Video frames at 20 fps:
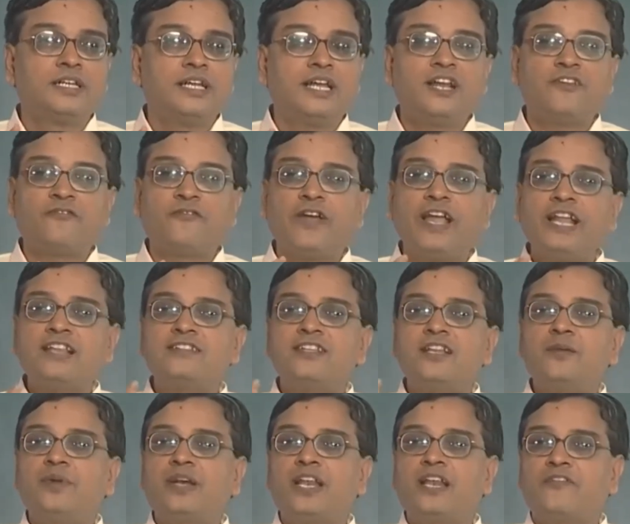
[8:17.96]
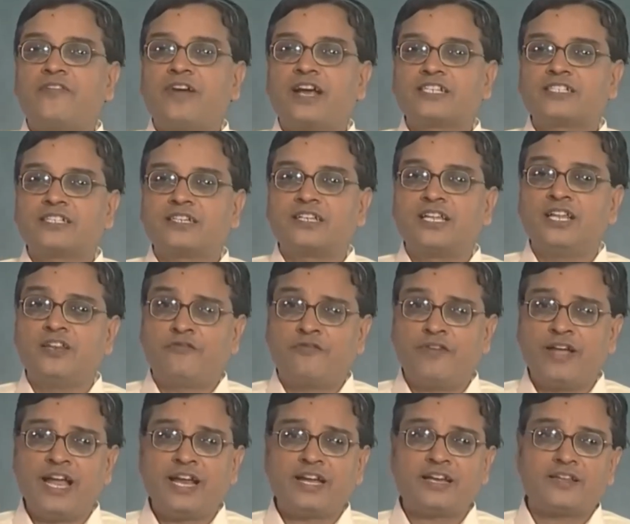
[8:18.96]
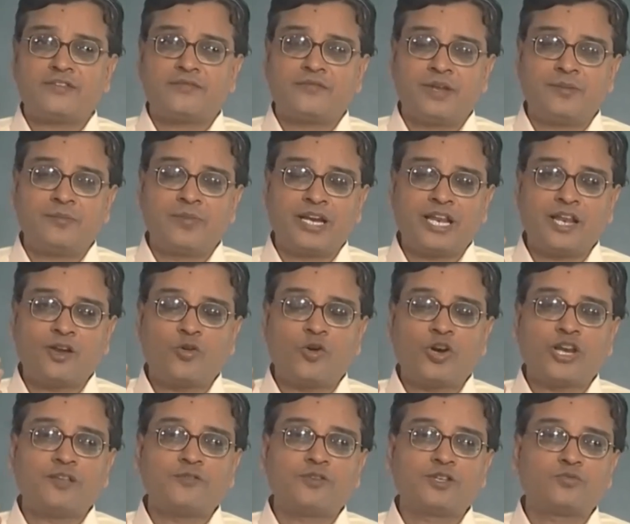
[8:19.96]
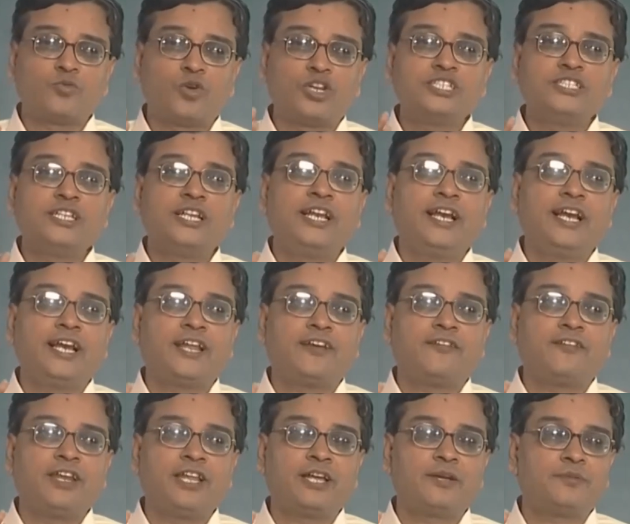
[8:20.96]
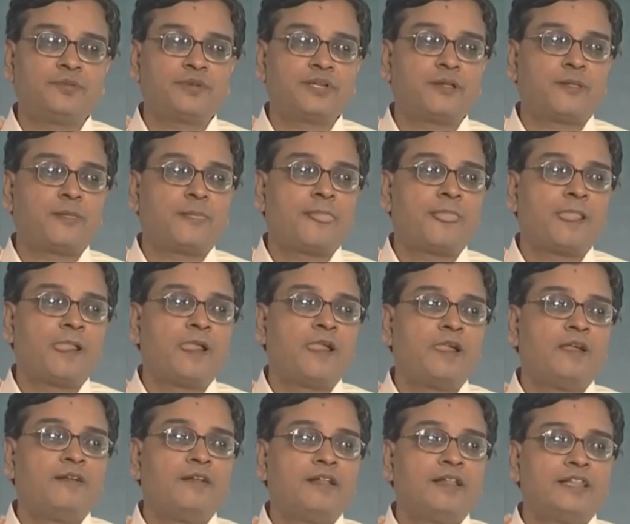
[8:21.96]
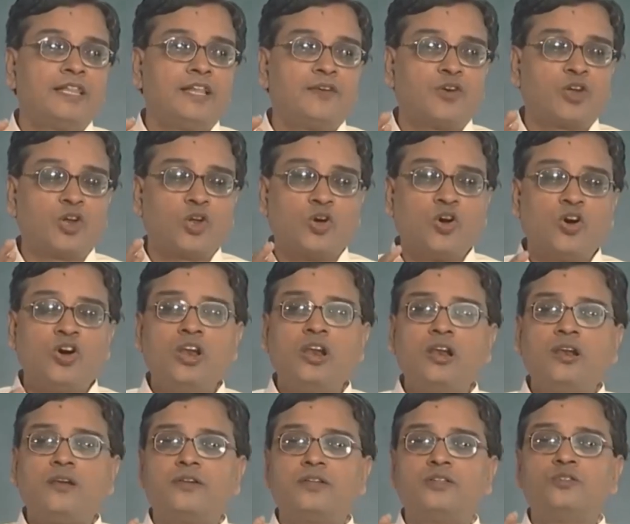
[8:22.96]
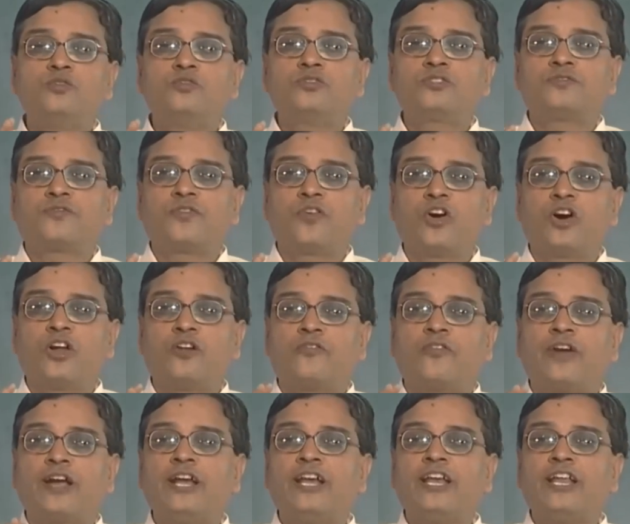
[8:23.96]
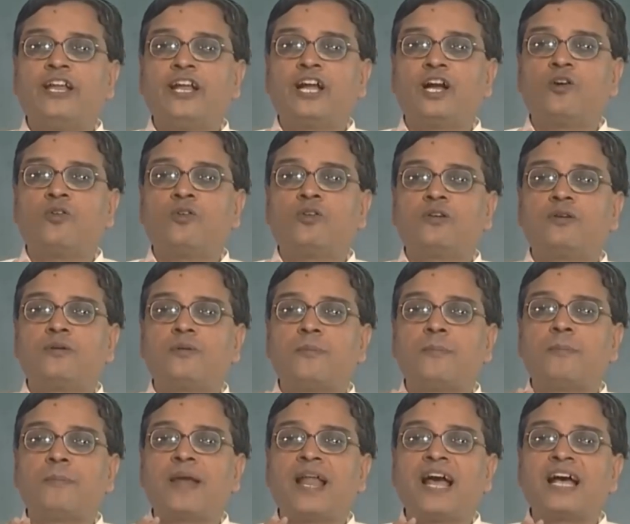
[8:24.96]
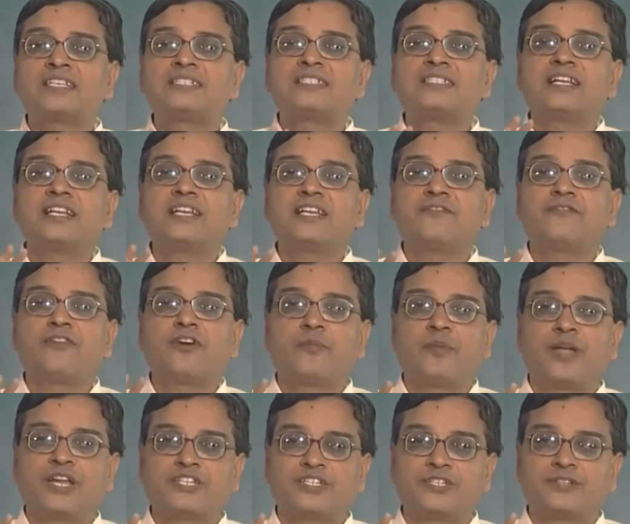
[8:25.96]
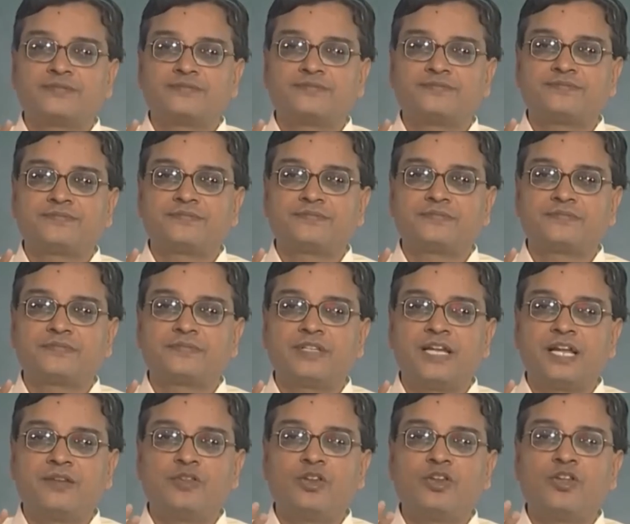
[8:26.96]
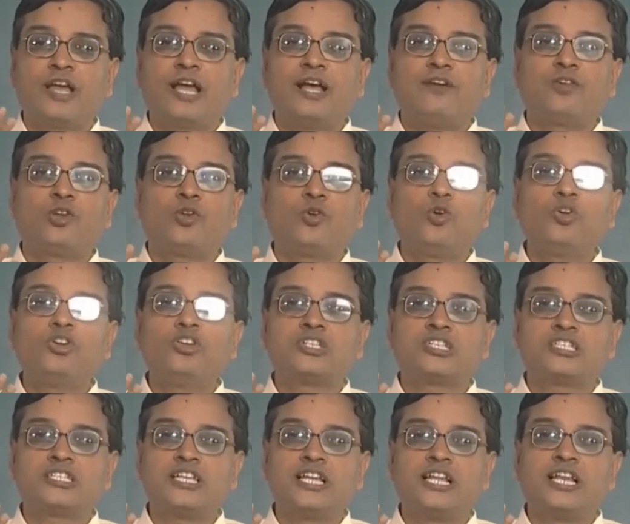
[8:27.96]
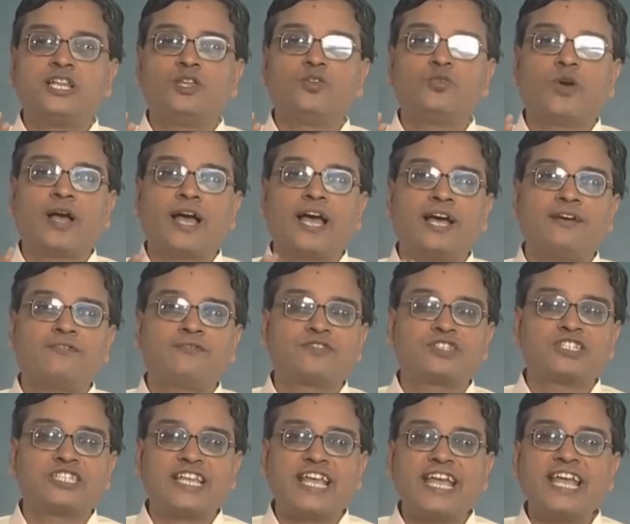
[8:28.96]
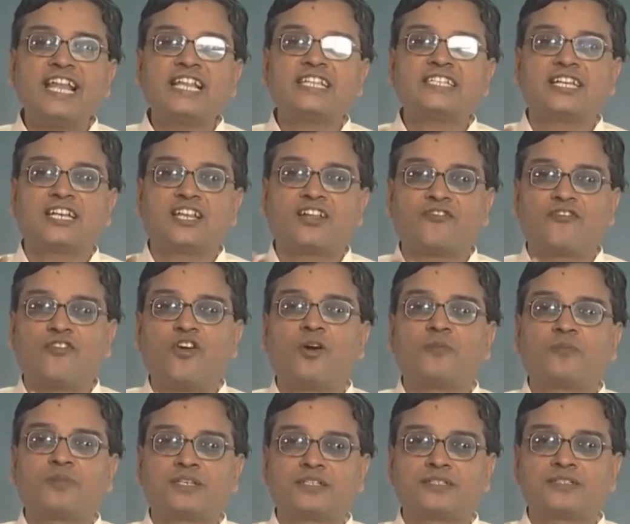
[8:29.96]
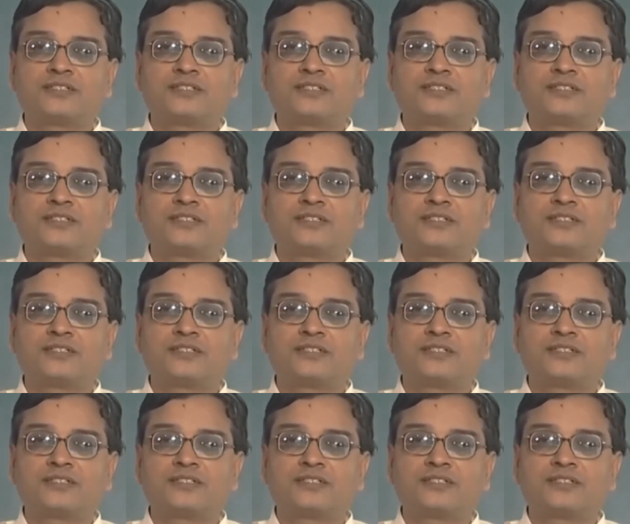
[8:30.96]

it fails in a brittle fashion. In fact, when brittle coating was originally developed, they were all used for finding out plastic deformation and when you have a rolled steel you have scales that are formed.